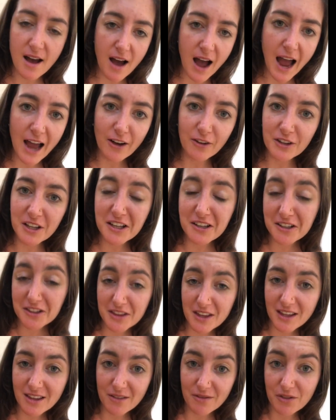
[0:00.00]
I only could
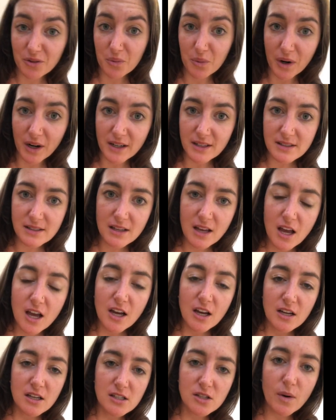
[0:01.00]
think of the worst.
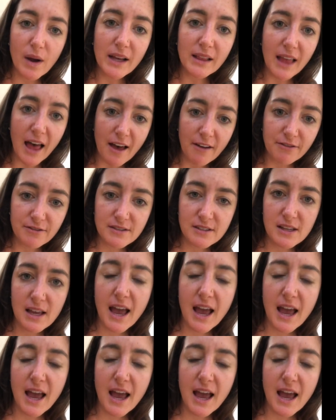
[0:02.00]
So I left,